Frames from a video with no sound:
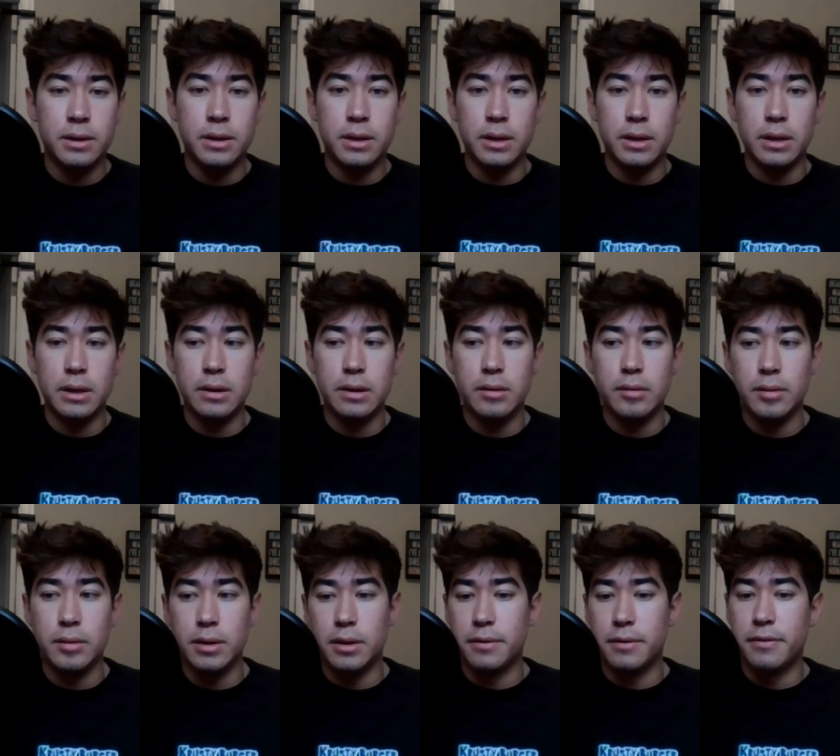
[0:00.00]

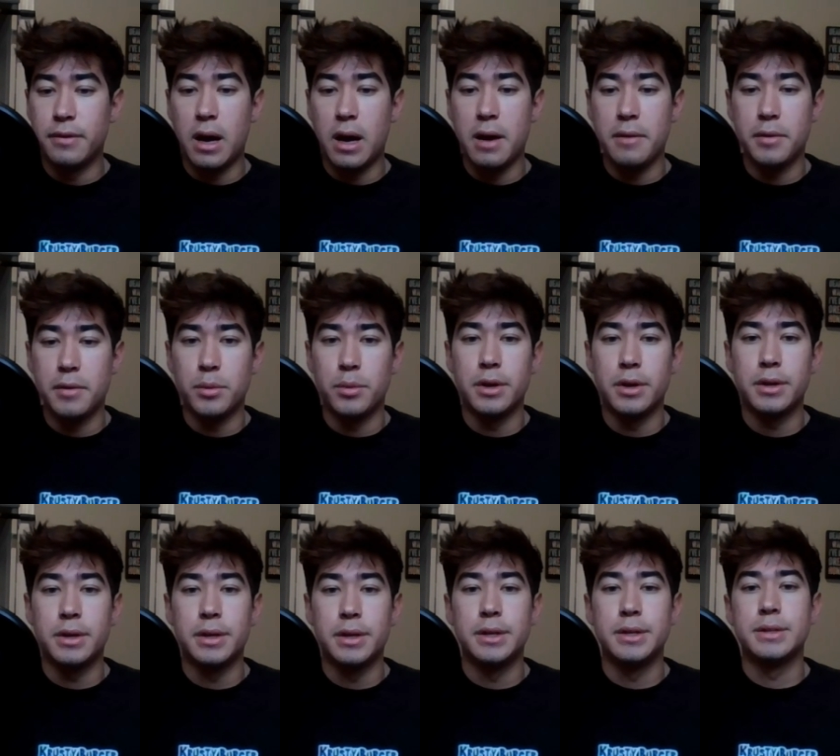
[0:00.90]
to your Fiverr
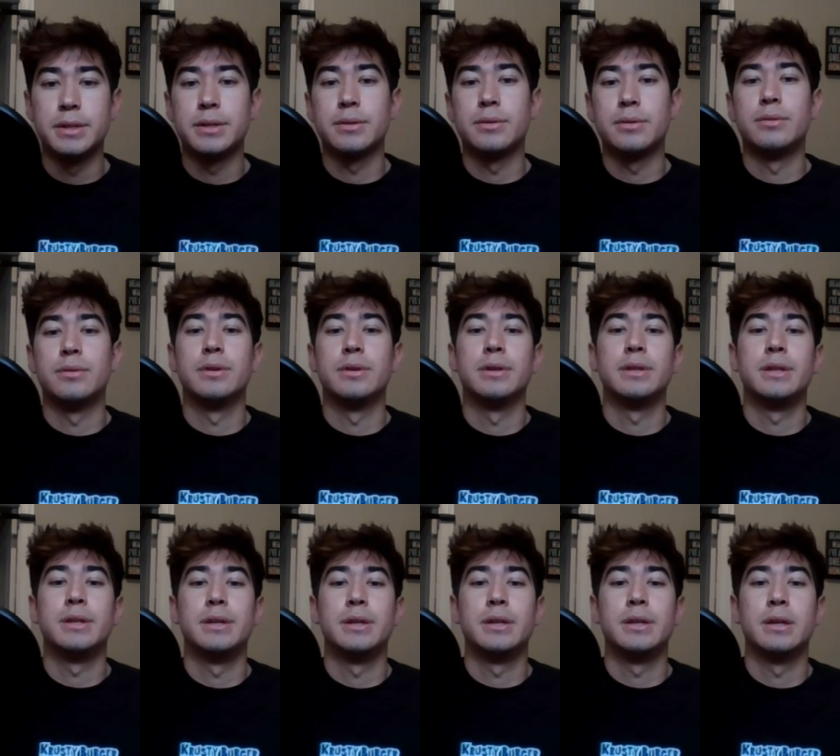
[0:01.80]
workers or
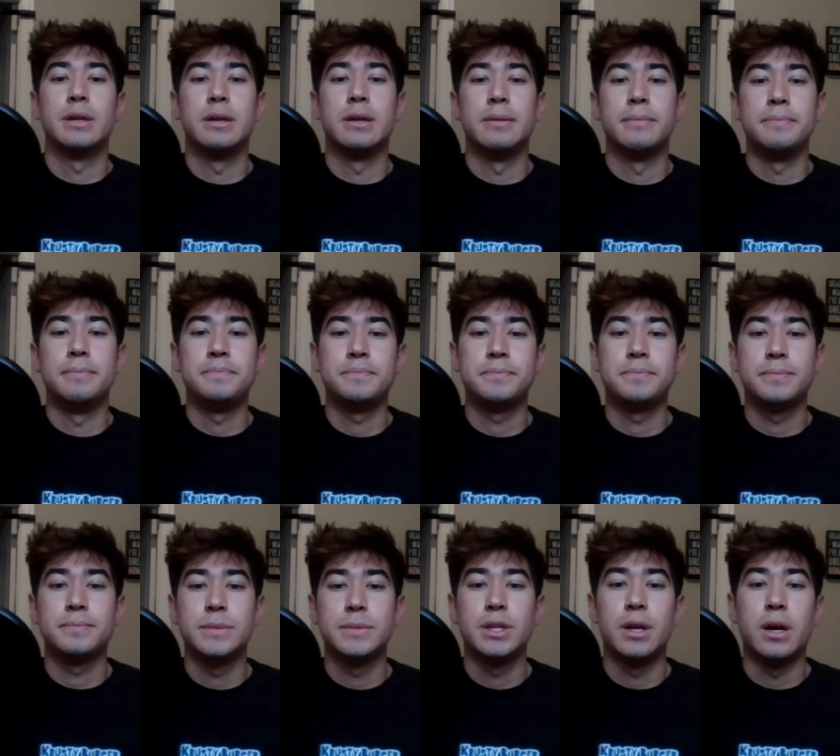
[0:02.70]
your um,
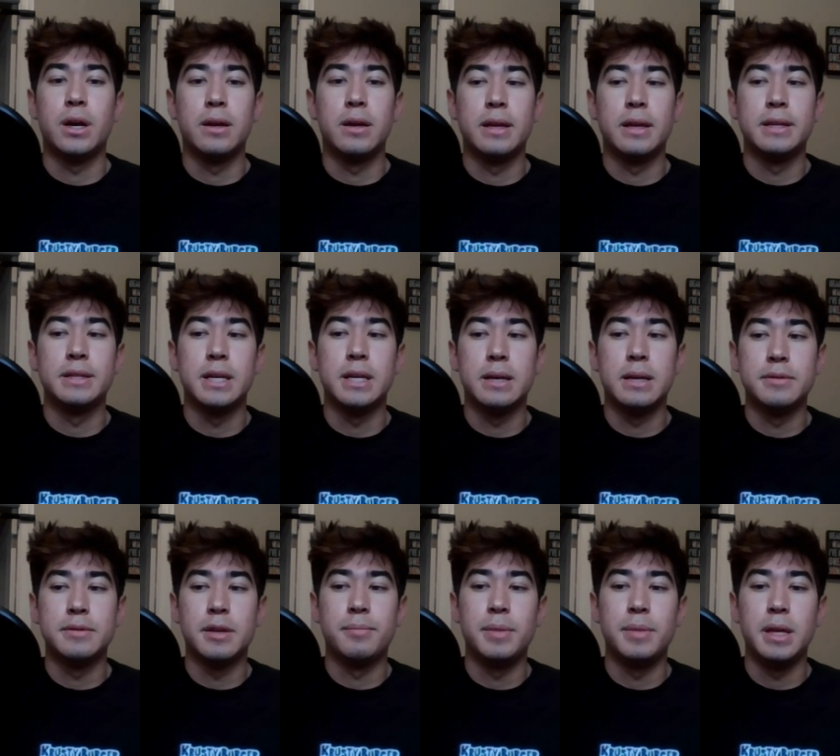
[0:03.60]
your online
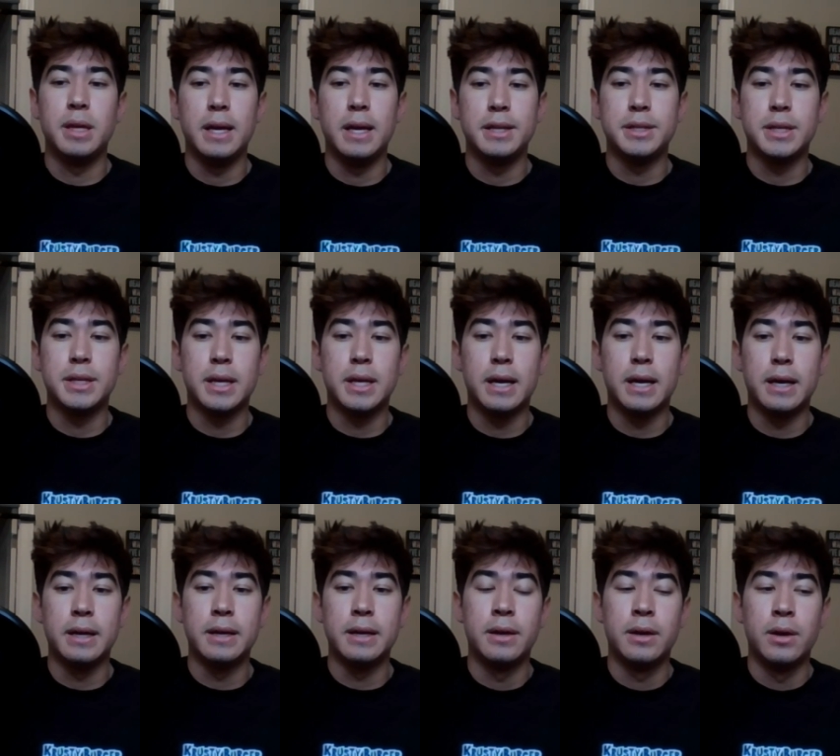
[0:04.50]
jobs at PH
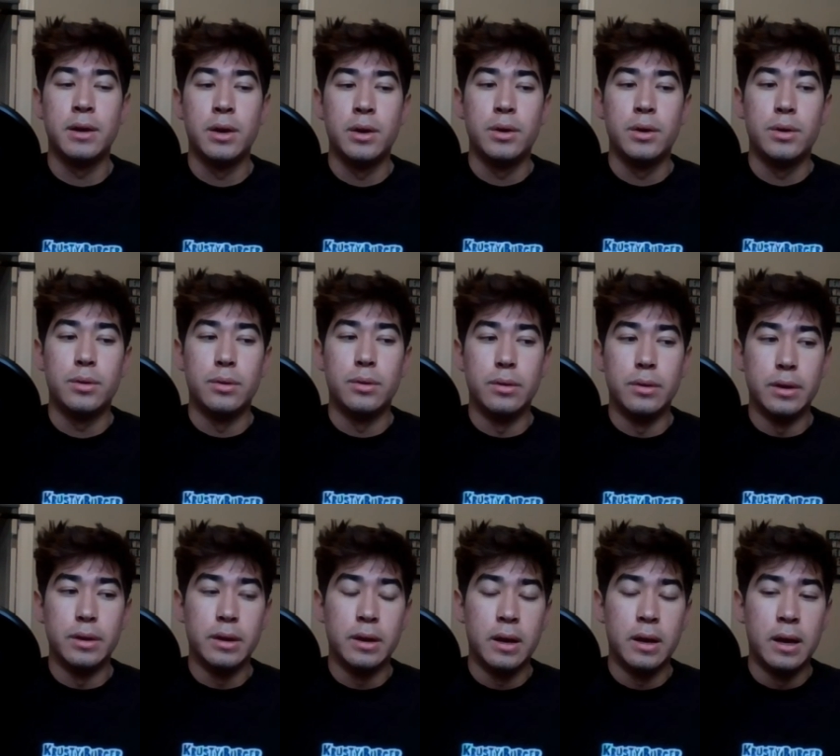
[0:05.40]
guy
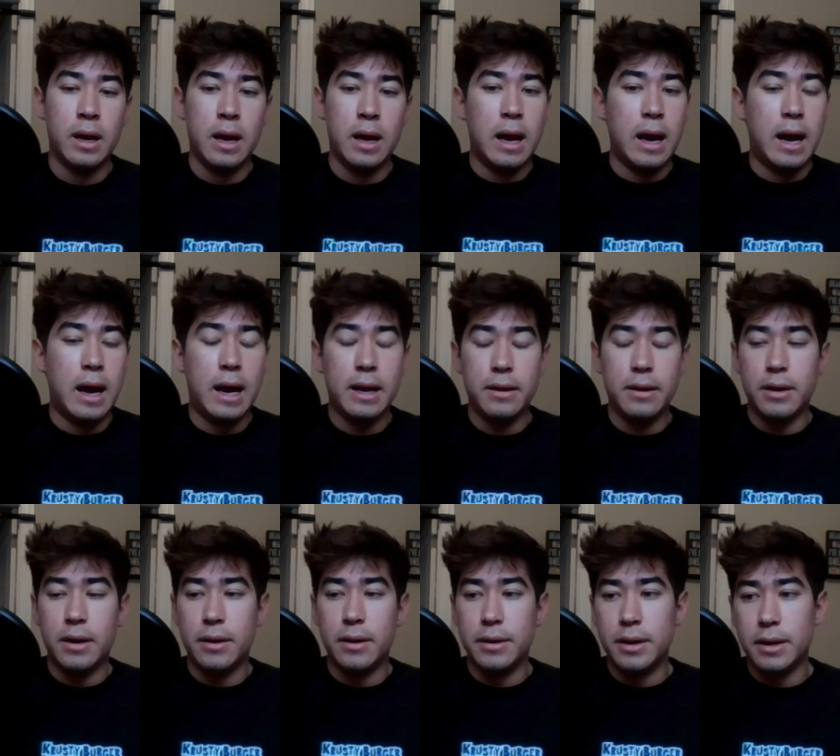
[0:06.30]
or I
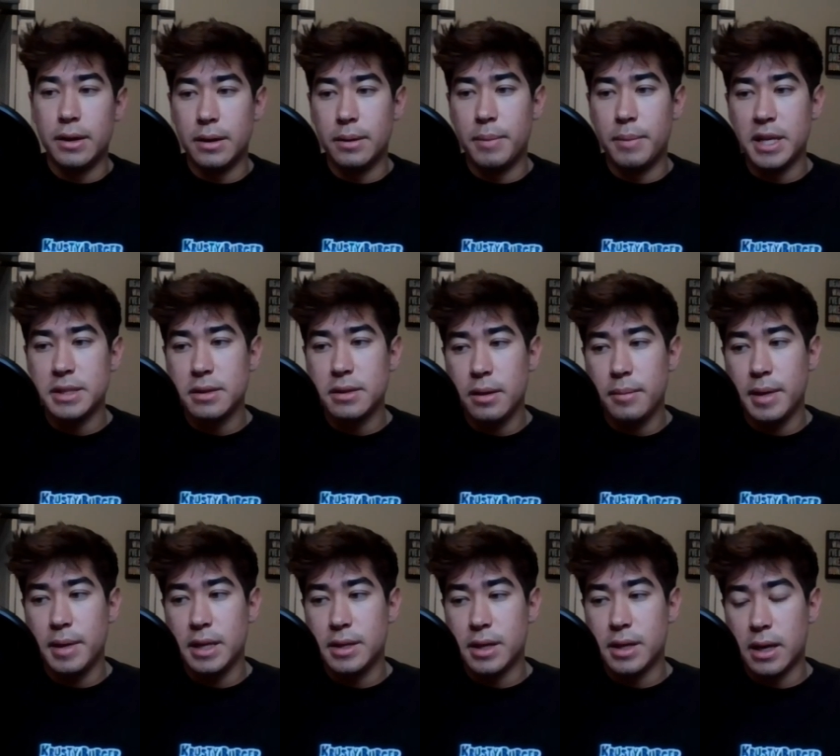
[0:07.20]
don't know. You're, you're basically
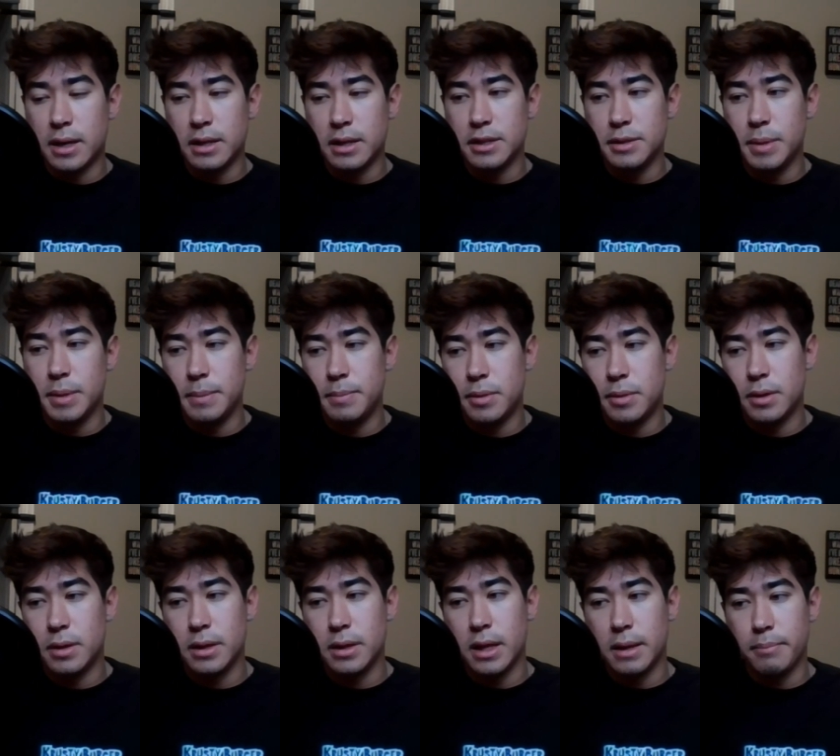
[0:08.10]
me talking to these people
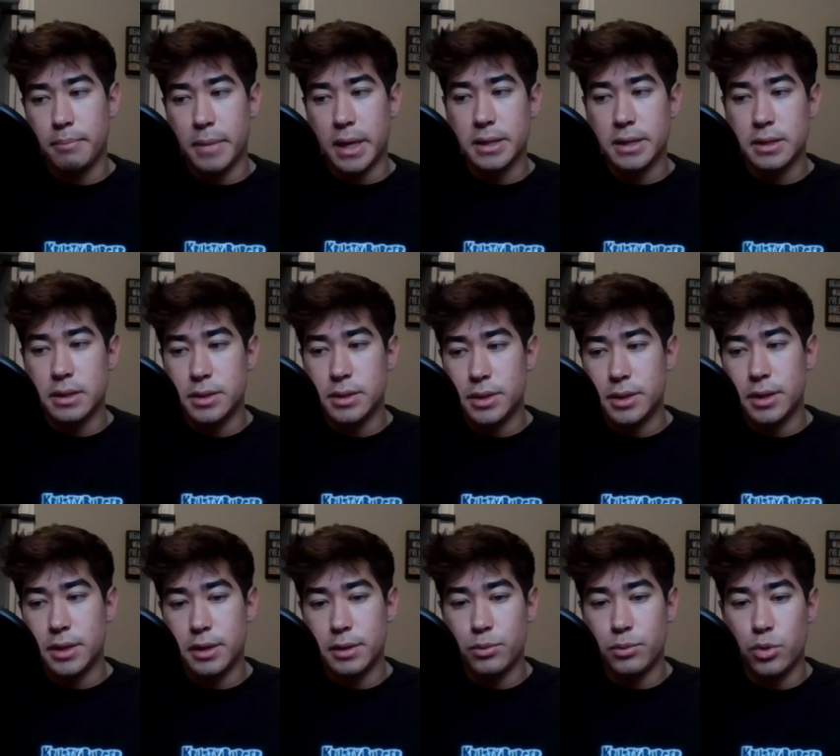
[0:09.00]
on like
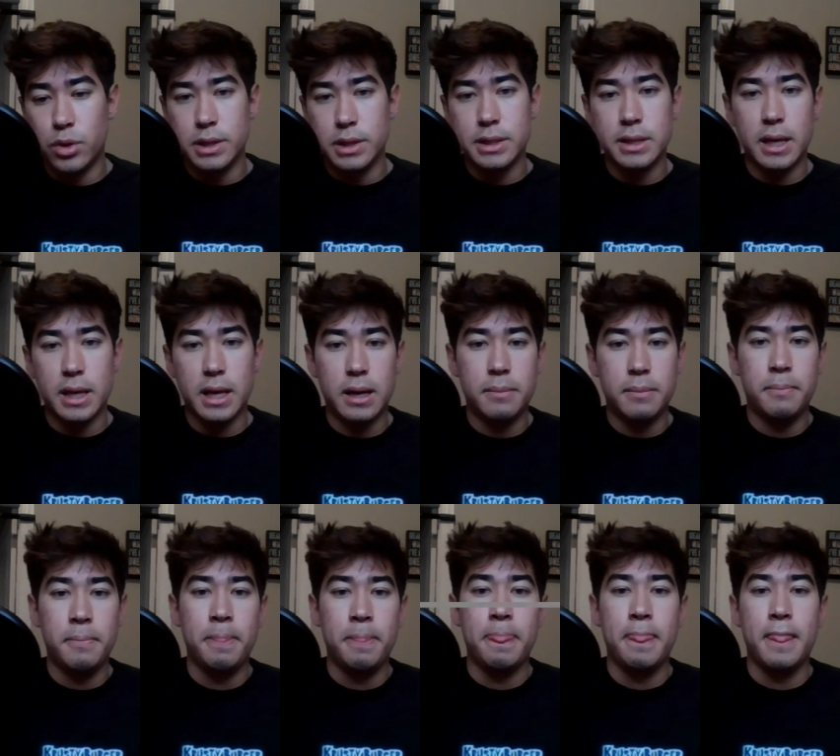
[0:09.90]
Messenger and
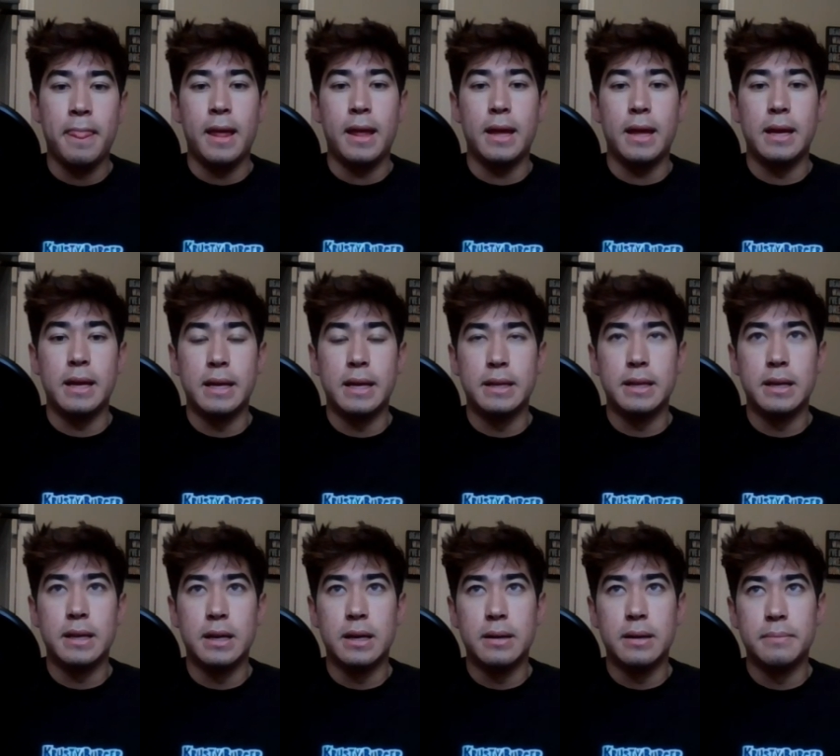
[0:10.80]
WhatsApp and
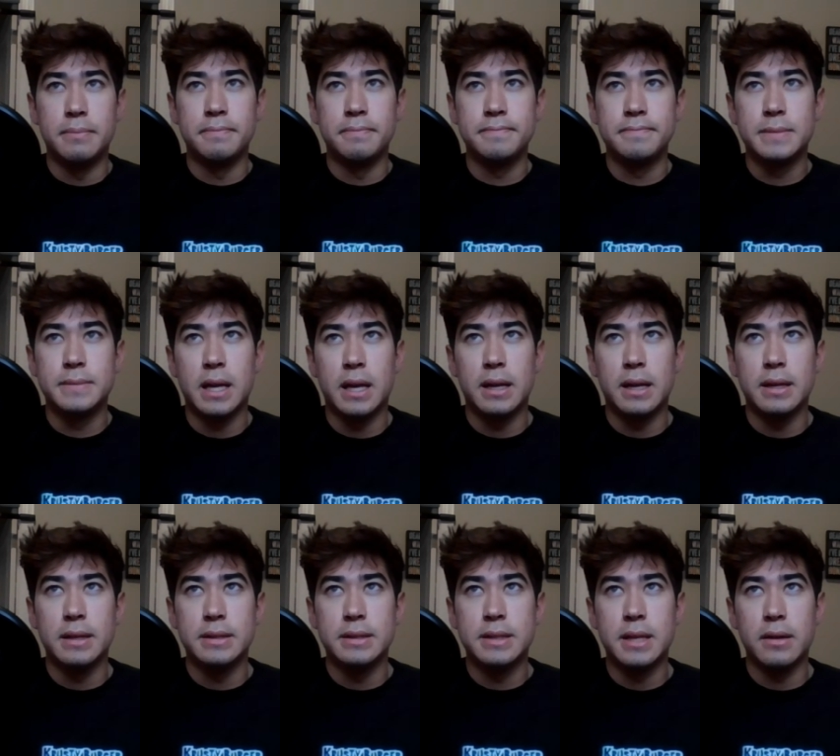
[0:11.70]
um,
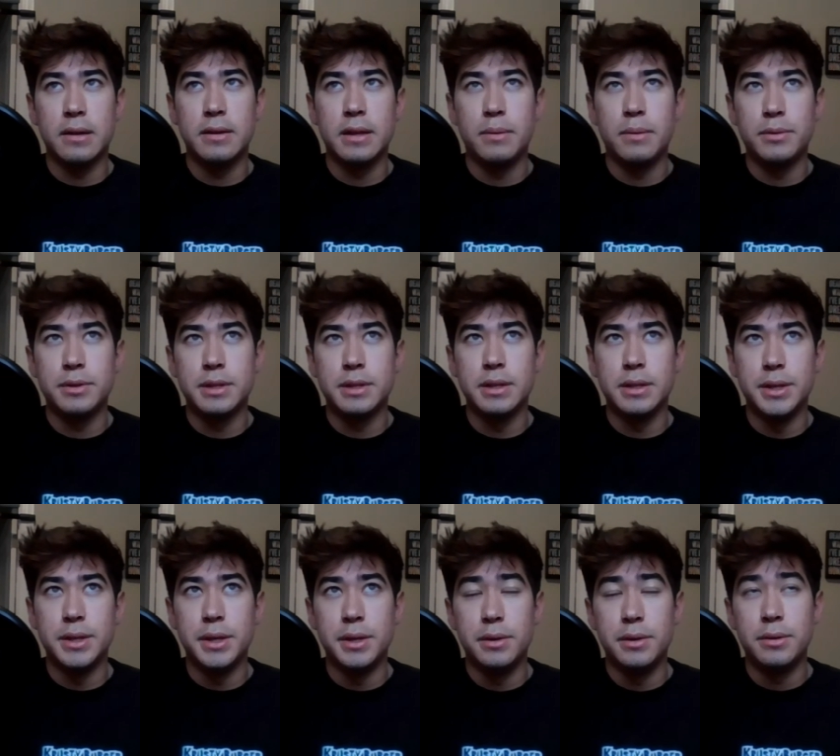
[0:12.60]
kind of telling them what to
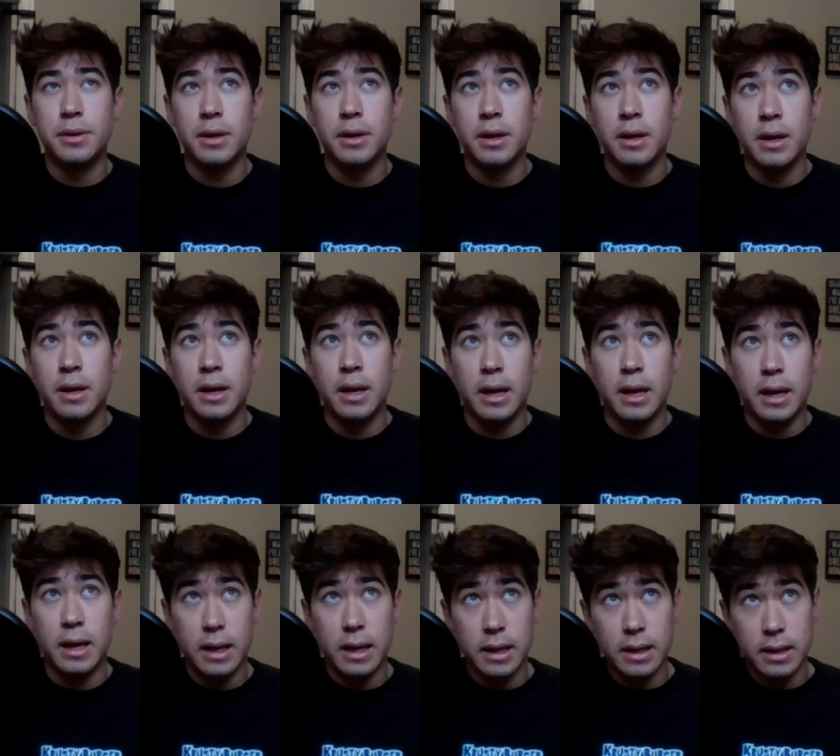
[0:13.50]
do
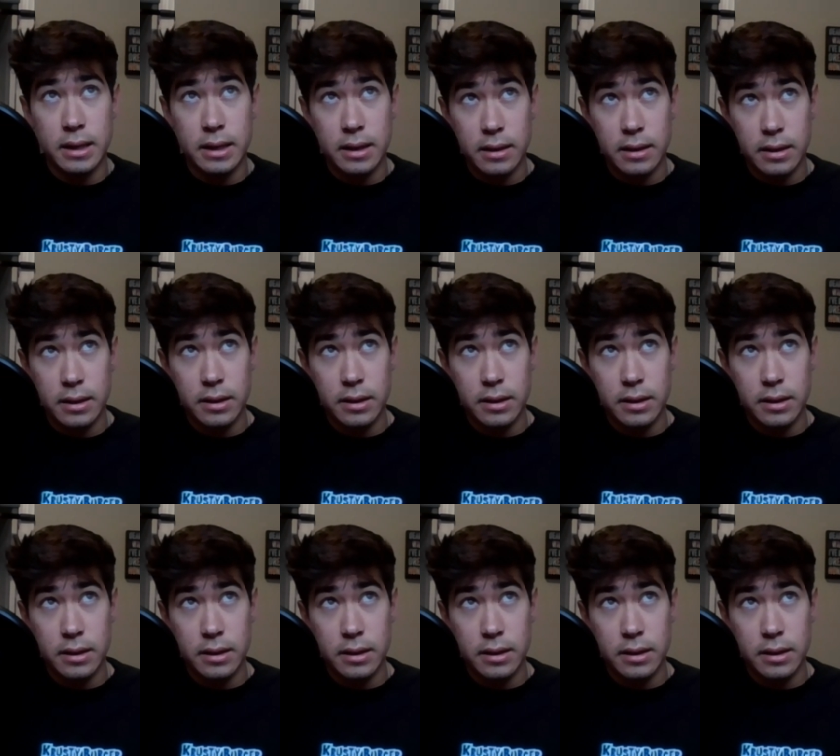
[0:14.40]
and